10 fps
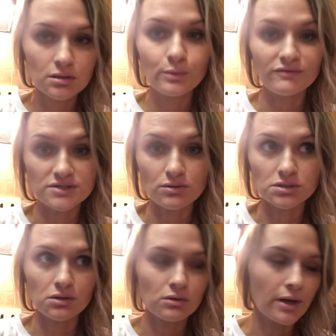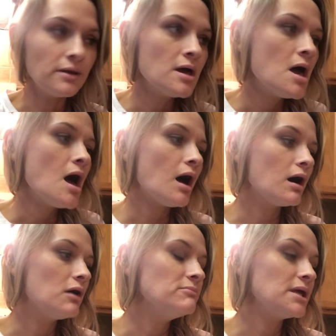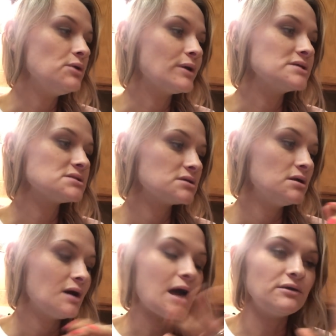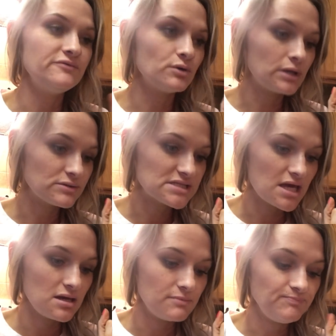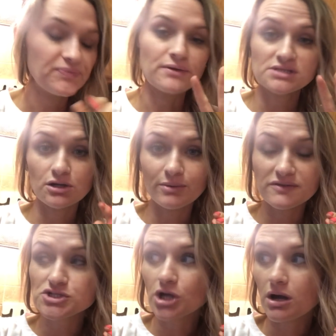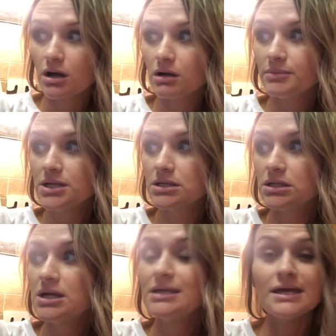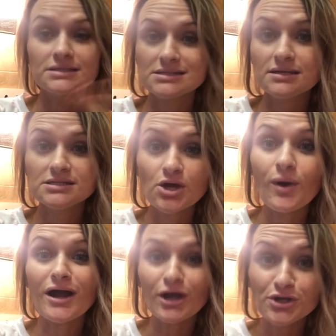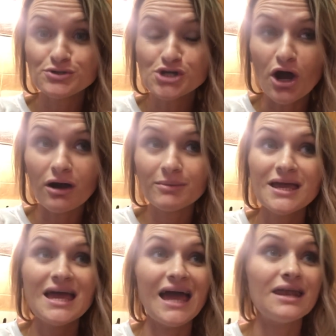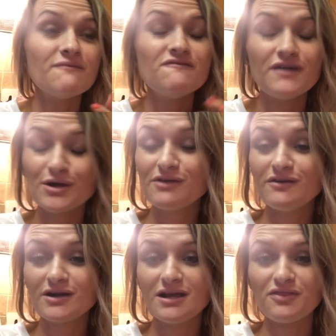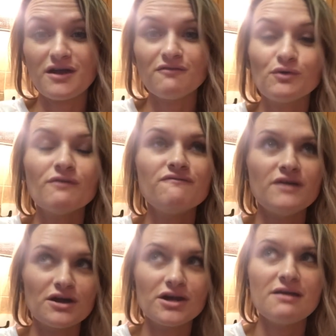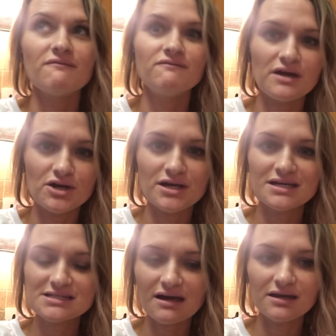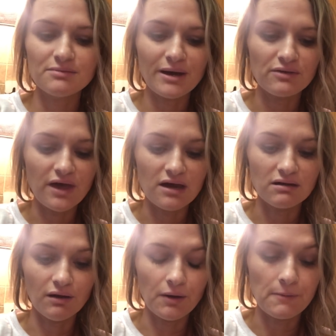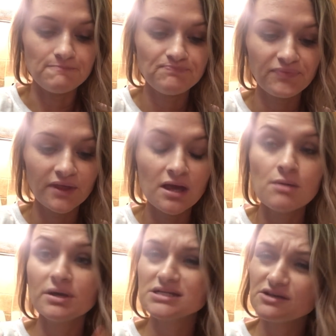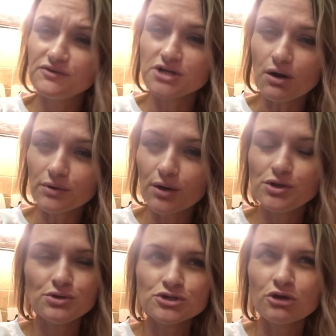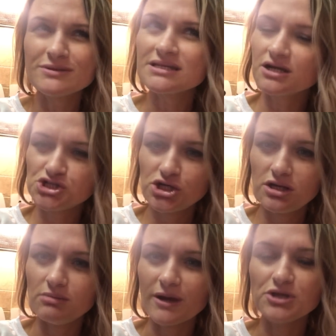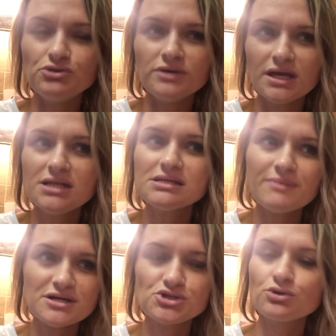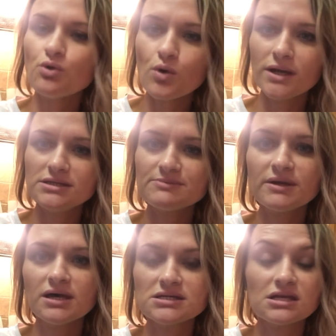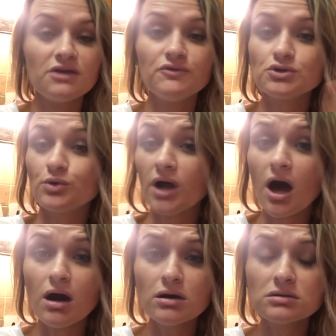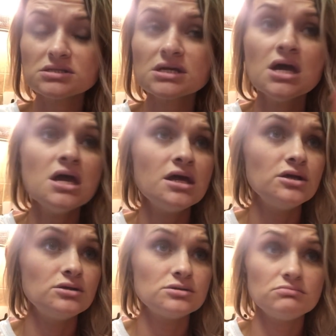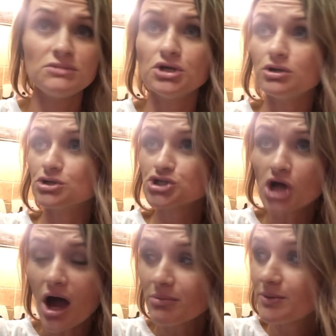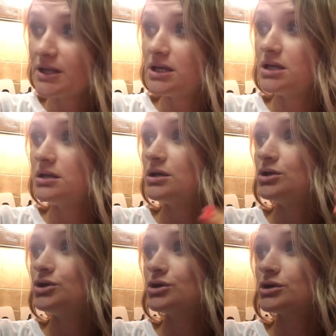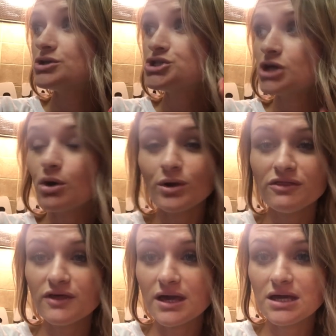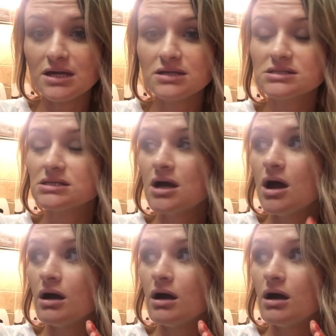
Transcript: We have a talking dog, okay? Anyways, I don't even know what I was saying. I was talking about the job. Yes, so I got a new job, and I'm very, very thankful. Very, very excited about that. Because if you don't know, YouTube is not cheap, you need some extra coins because if you're doing hauls, you know, you're shopping, you're showing things,